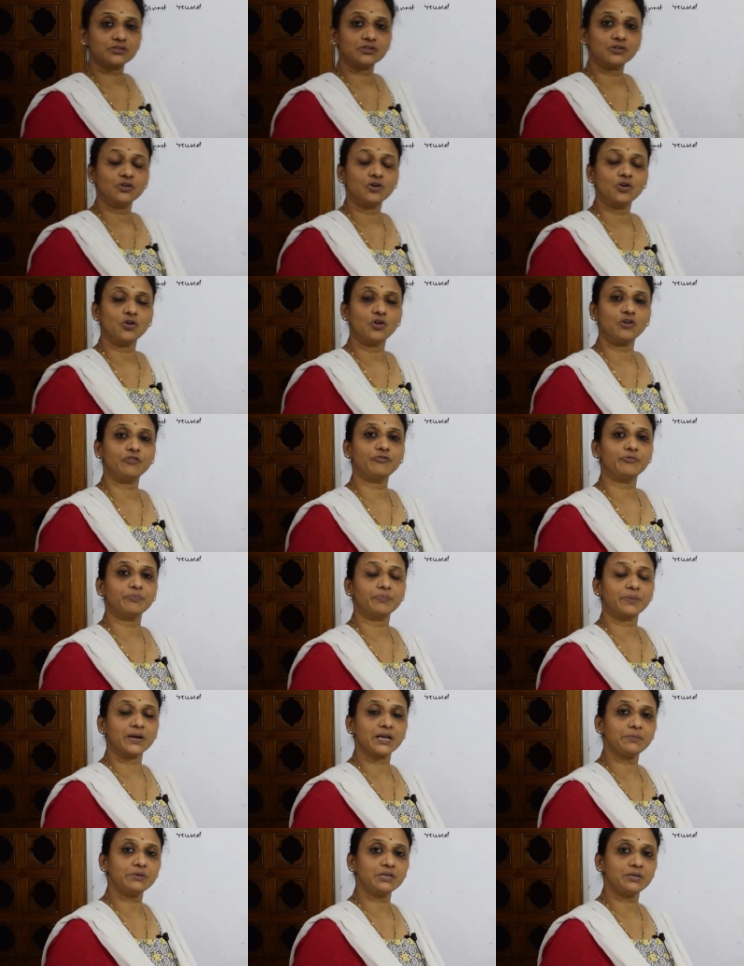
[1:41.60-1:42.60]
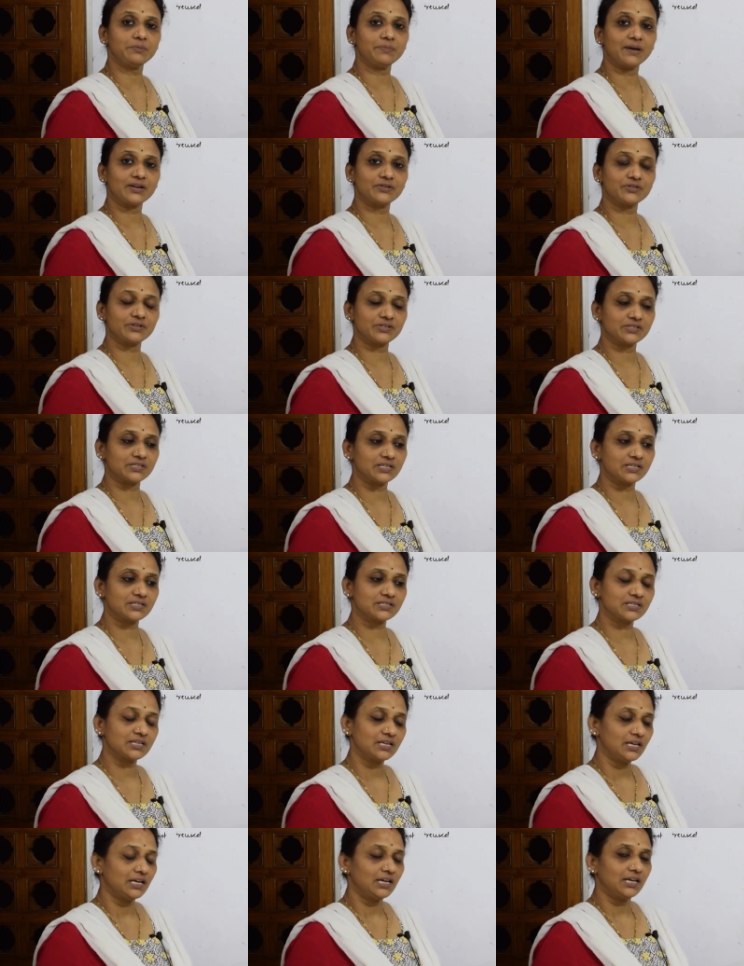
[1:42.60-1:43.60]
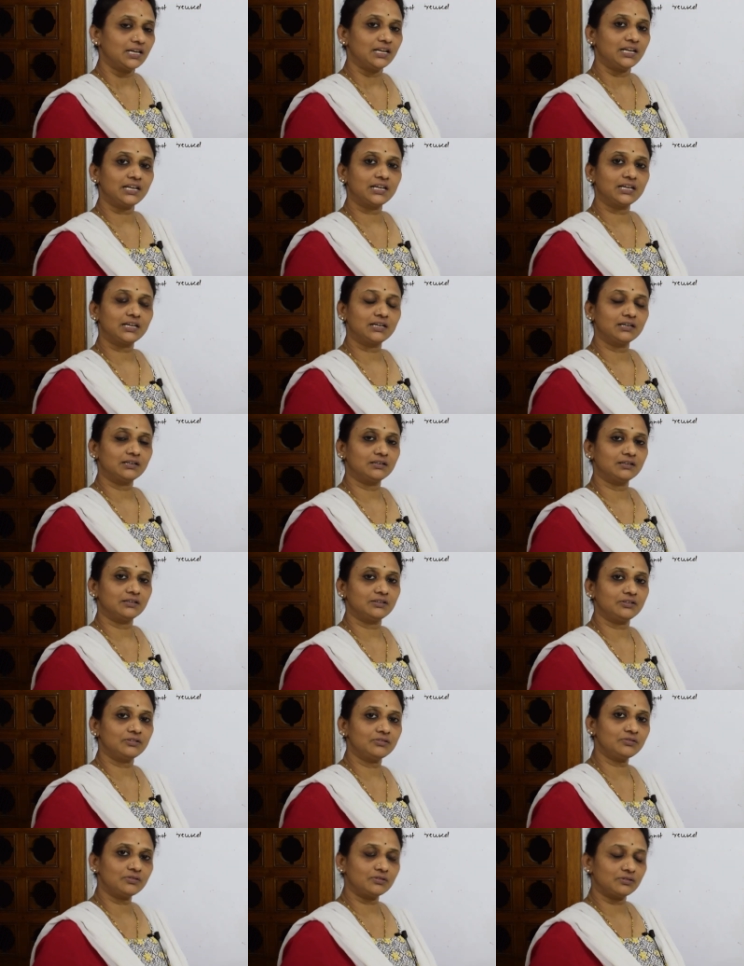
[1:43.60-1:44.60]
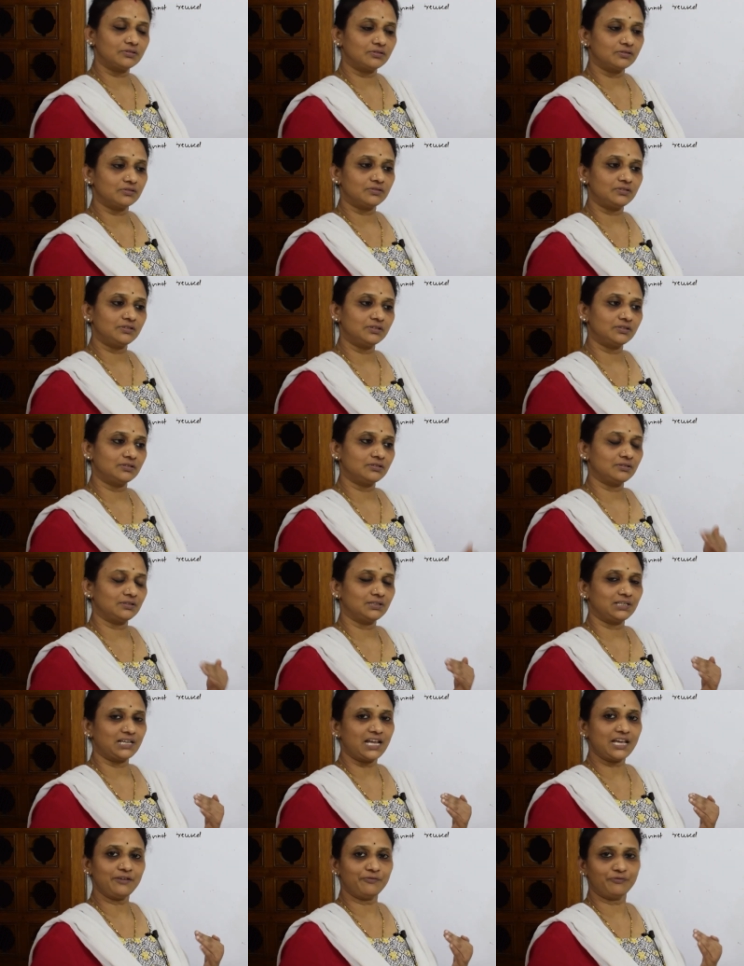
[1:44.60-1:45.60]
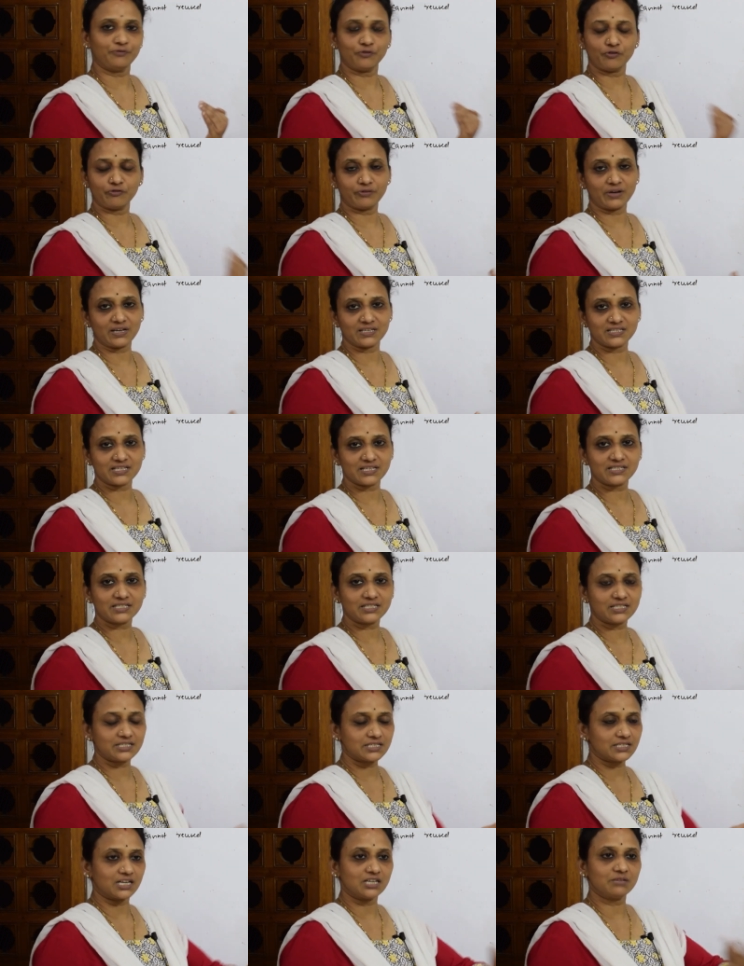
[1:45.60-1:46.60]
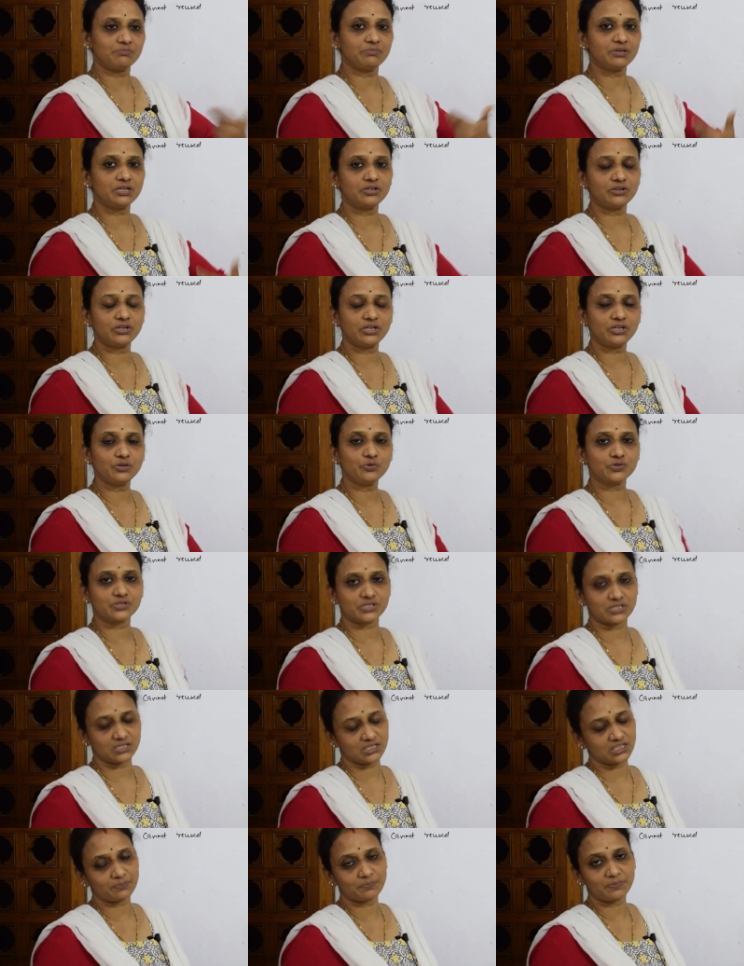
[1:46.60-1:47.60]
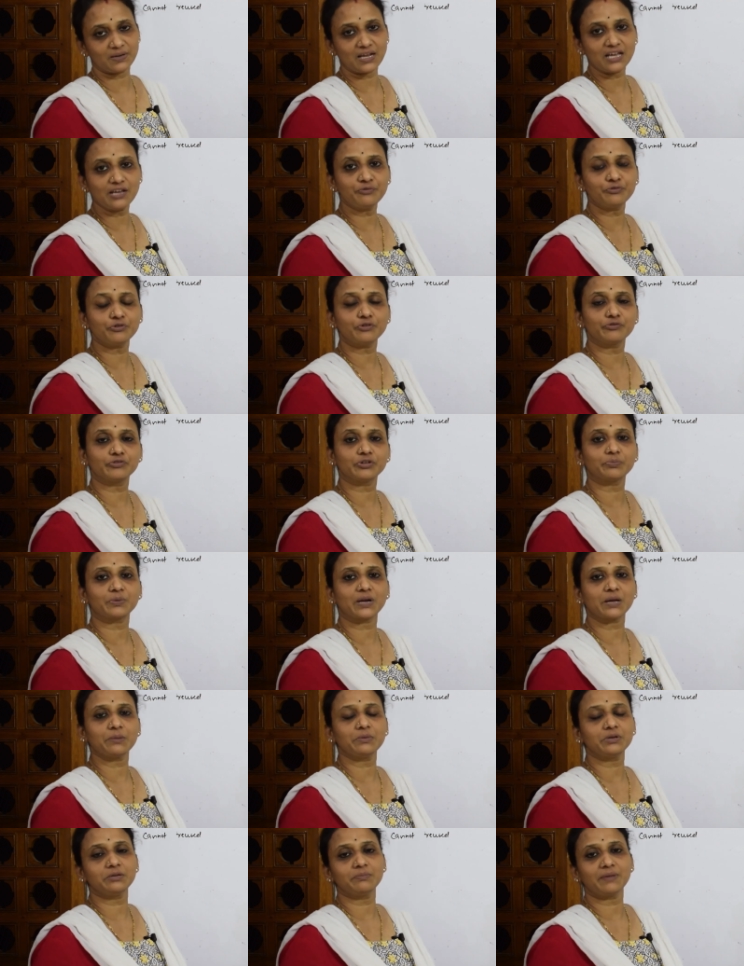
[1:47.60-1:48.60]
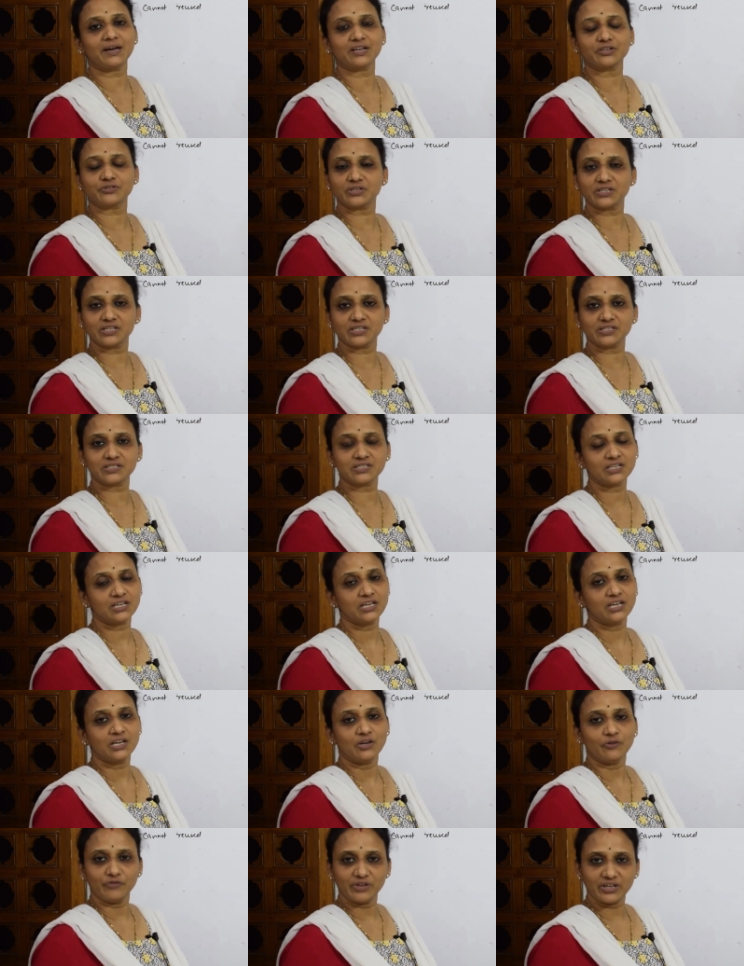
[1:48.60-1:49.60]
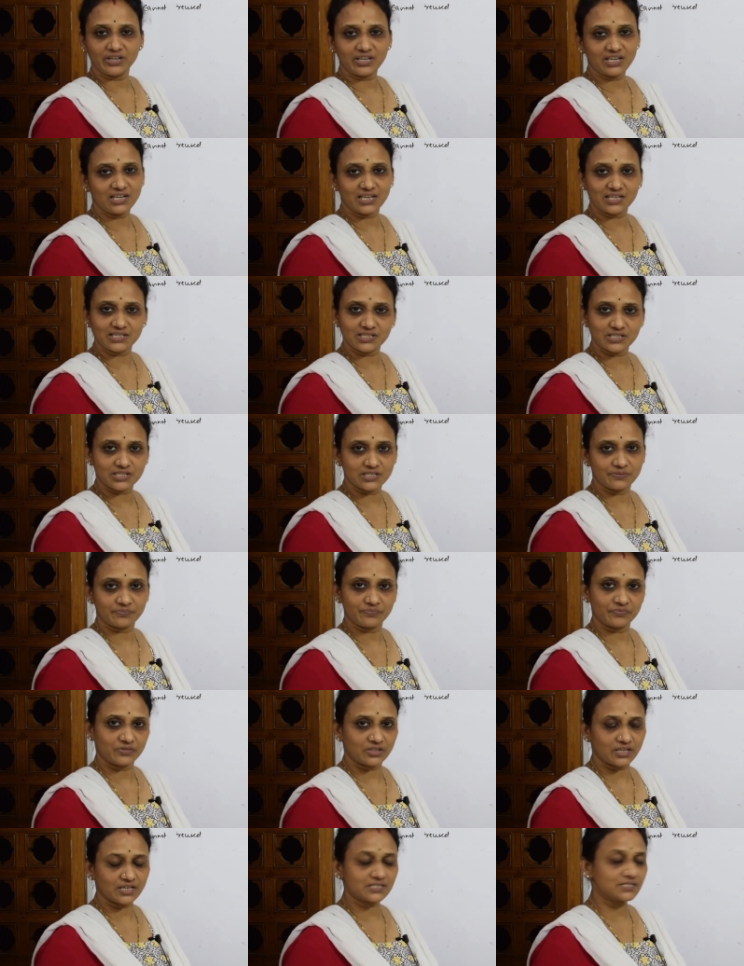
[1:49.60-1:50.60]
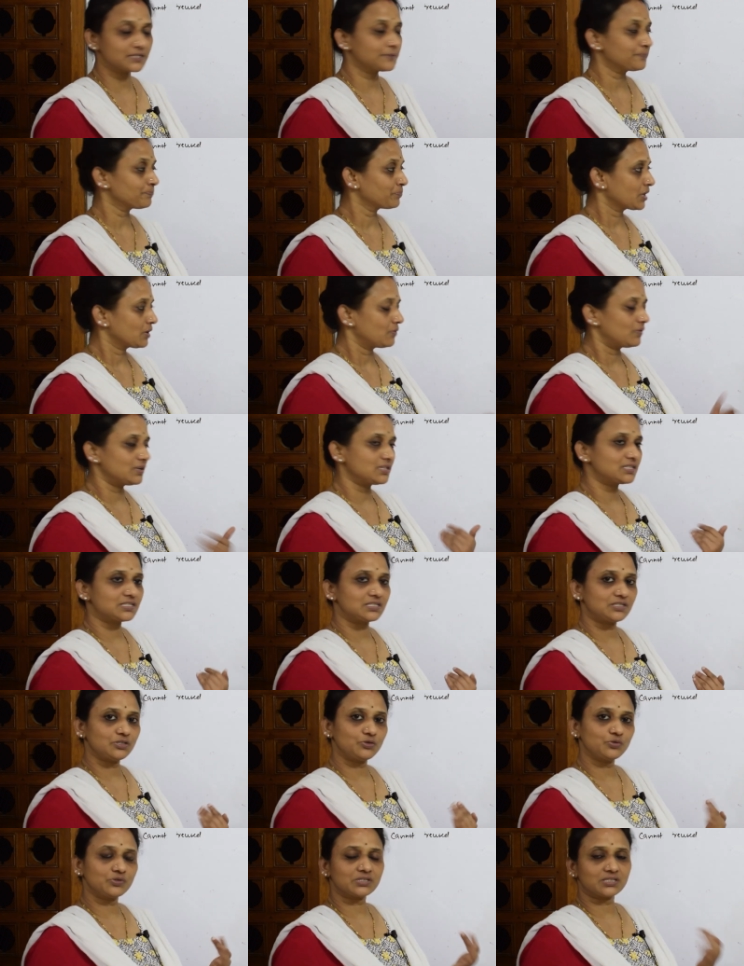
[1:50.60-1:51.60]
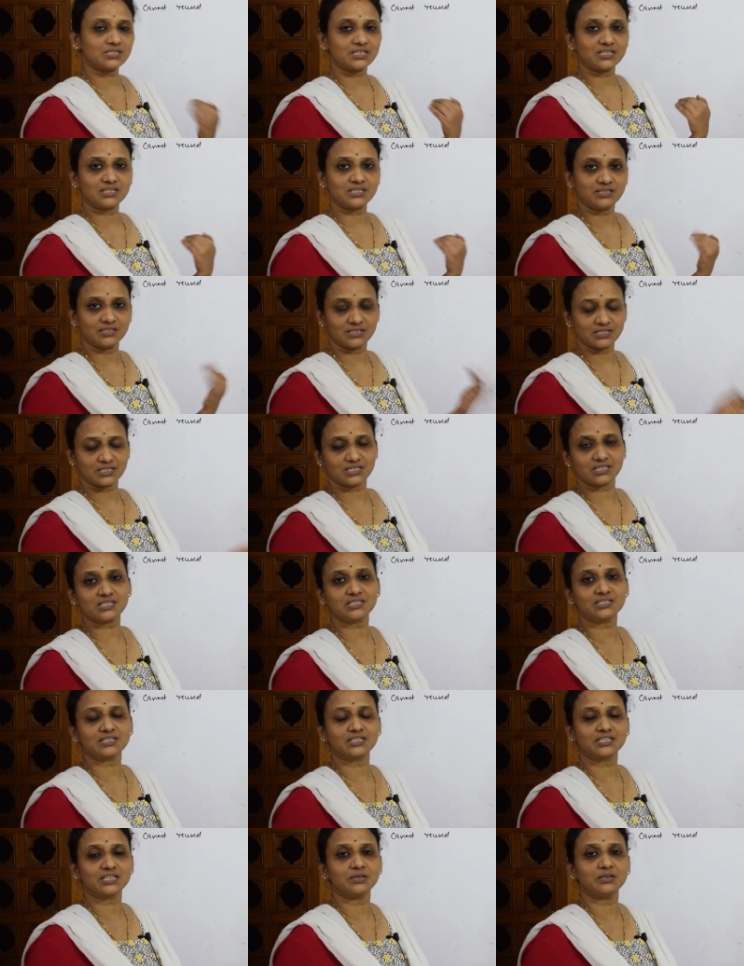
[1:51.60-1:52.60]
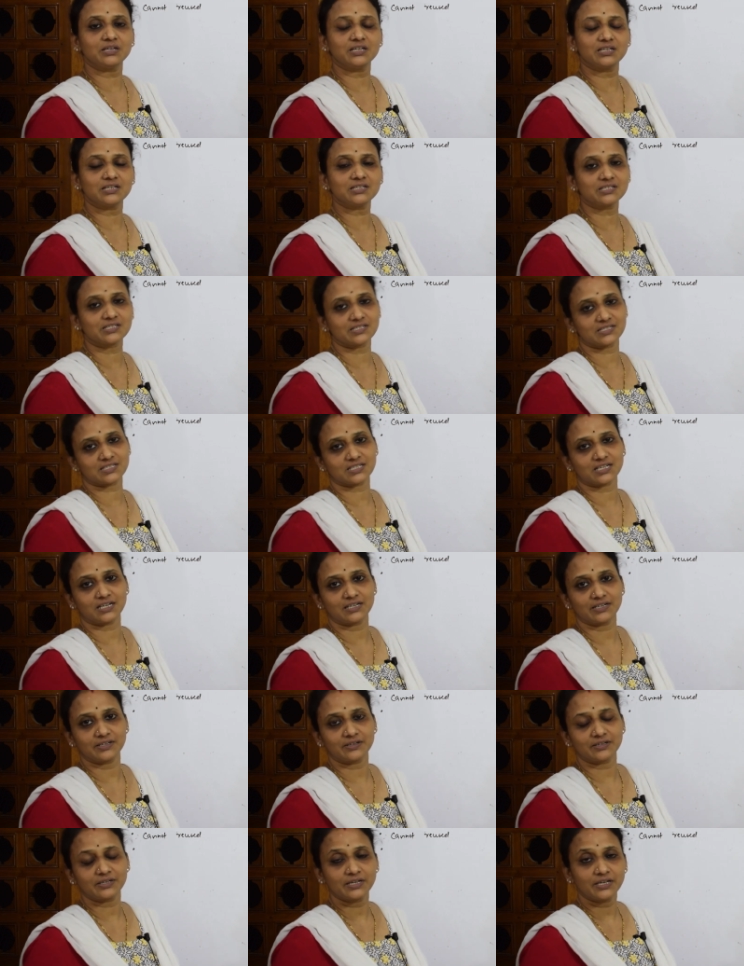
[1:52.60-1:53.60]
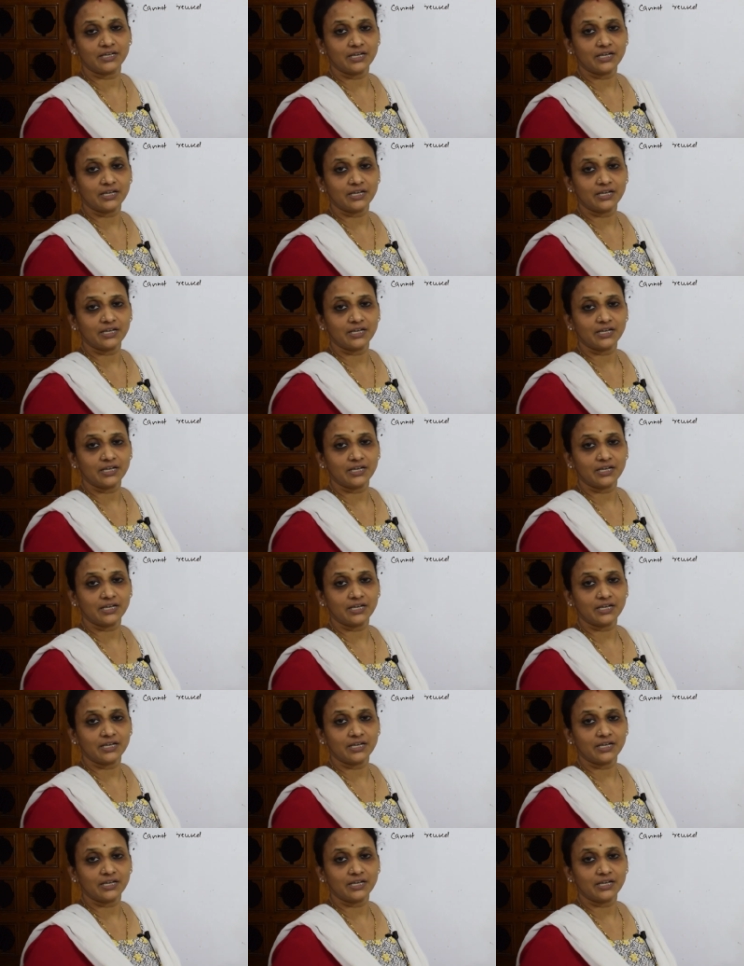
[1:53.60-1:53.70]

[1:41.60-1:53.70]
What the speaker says: of primary batteries is, like, you know, the life of, as I said, it can't be reused. The life of the primary battery is very less. Yes, once it's used, then it is discarded.